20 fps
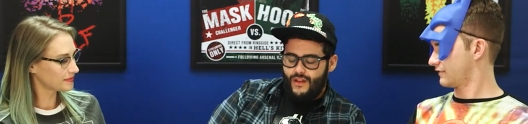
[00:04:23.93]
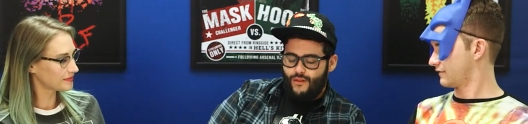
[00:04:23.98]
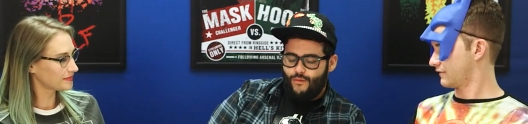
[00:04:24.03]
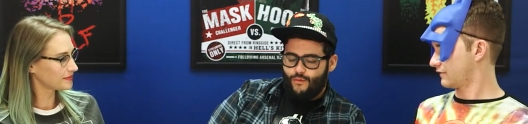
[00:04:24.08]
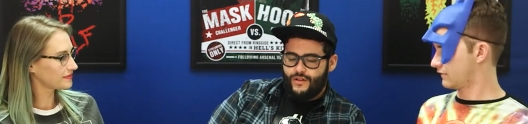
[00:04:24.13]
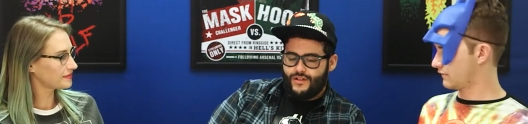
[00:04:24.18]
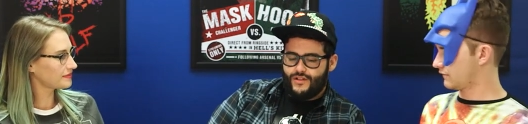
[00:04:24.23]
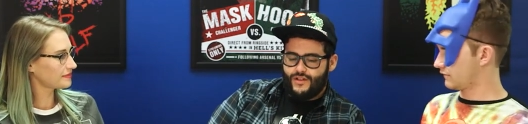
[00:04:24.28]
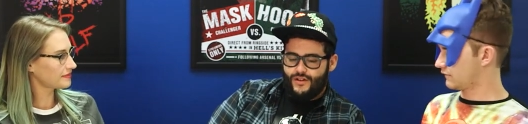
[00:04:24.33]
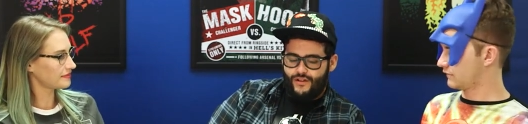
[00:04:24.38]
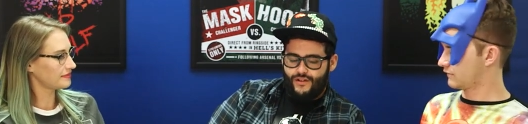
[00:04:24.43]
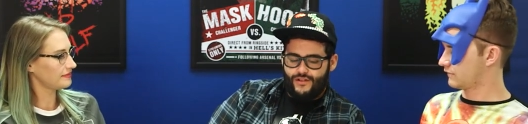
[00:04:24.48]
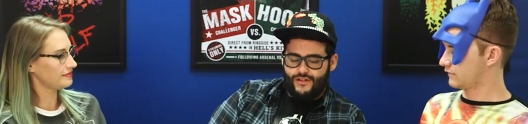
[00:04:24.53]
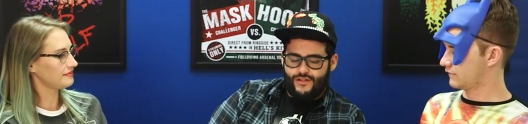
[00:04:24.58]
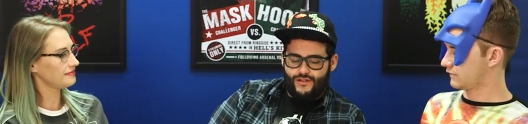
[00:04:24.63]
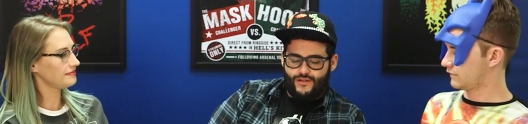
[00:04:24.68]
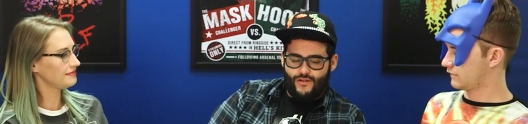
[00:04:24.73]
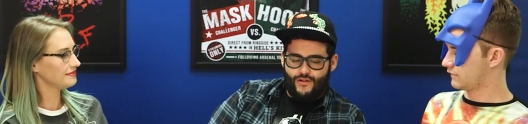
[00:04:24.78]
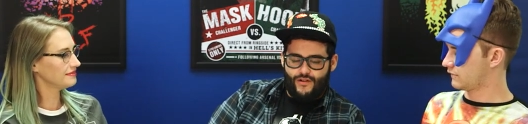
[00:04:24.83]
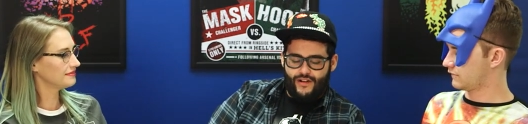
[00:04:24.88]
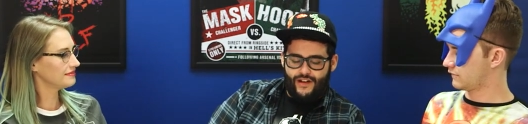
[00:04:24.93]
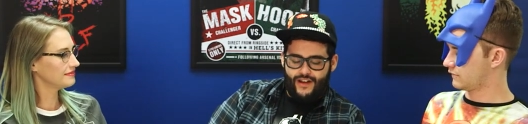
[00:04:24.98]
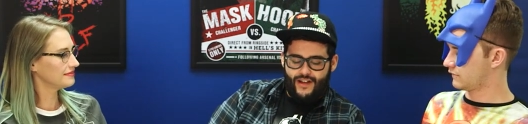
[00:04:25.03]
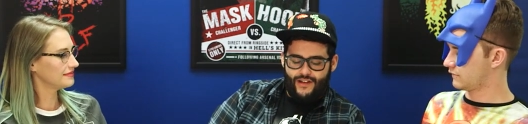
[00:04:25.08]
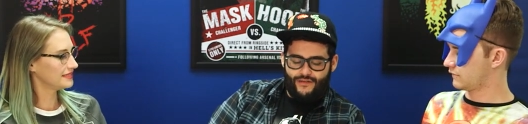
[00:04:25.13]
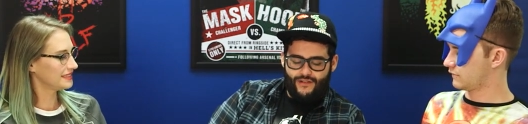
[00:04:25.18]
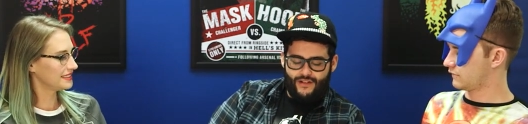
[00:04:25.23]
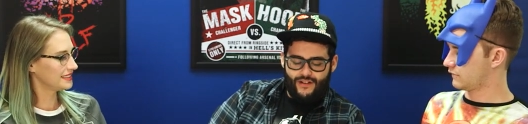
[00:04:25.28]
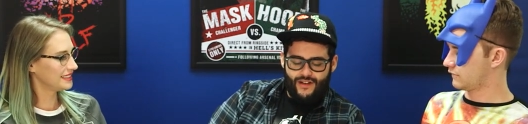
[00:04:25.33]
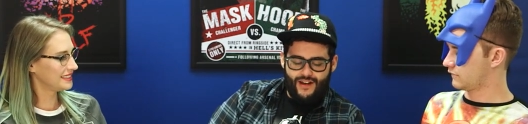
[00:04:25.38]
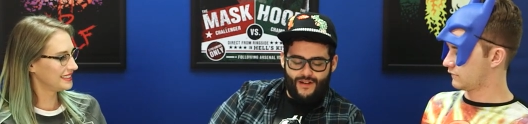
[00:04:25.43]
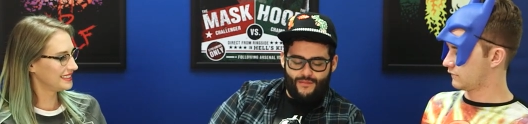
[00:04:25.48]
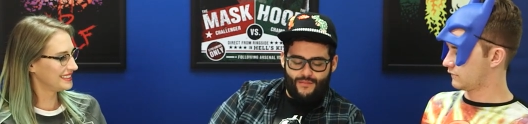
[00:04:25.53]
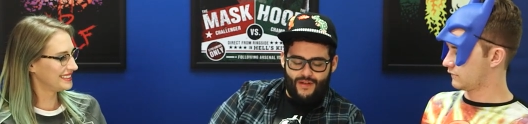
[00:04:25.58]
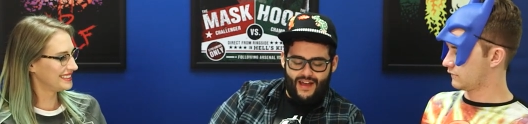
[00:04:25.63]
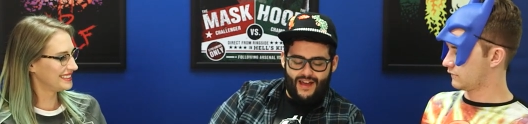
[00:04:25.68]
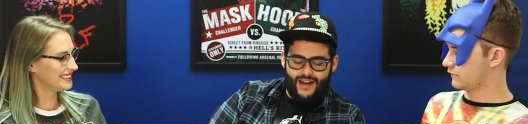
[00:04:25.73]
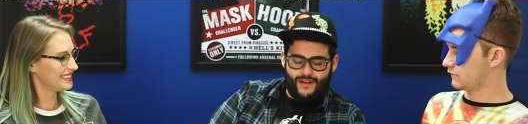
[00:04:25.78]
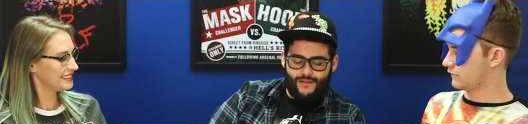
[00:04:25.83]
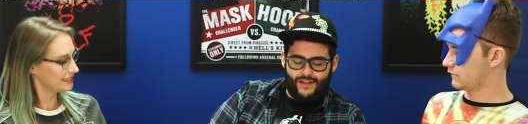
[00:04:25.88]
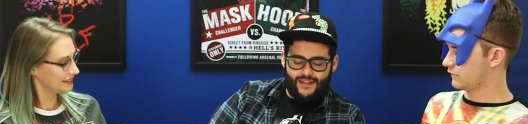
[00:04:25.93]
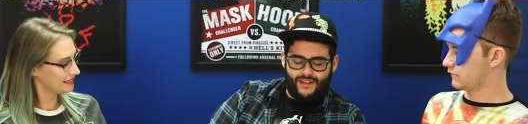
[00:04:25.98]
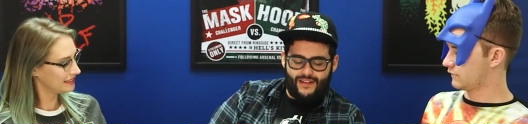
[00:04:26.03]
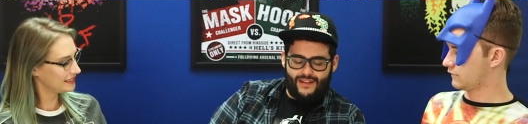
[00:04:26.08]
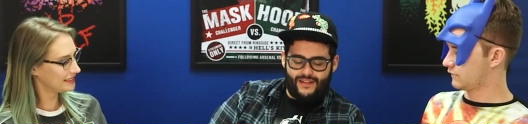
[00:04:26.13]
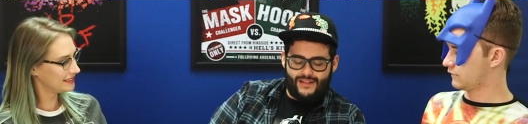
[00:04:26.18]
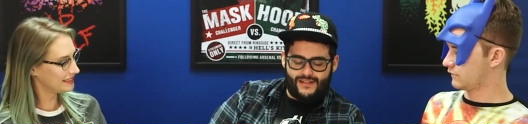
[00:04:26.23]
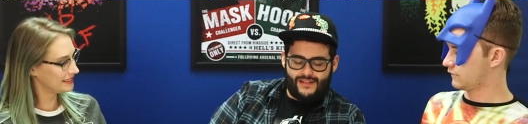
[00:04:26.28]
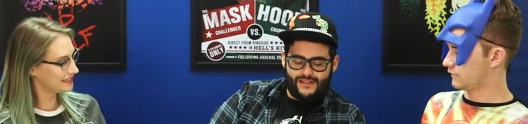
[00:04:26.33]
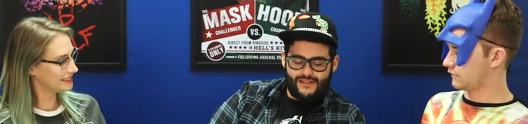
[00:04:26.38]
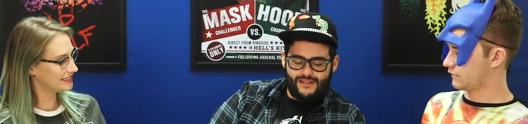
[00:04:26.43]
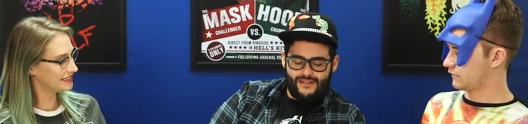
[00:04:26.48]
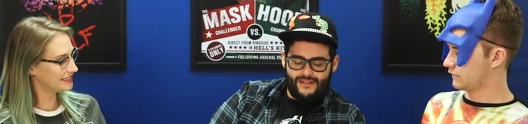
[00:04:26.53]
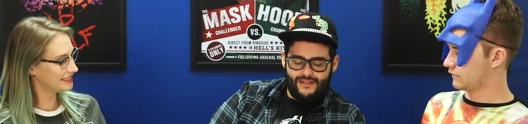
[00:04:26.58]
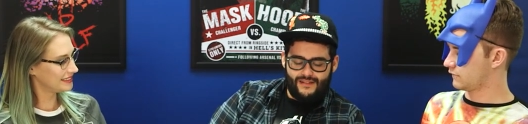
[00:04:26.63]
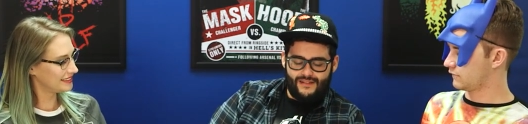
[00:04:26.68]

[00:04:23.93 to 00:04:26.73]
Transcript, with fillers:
Speaker 1: return story. I feel kind of bad about this.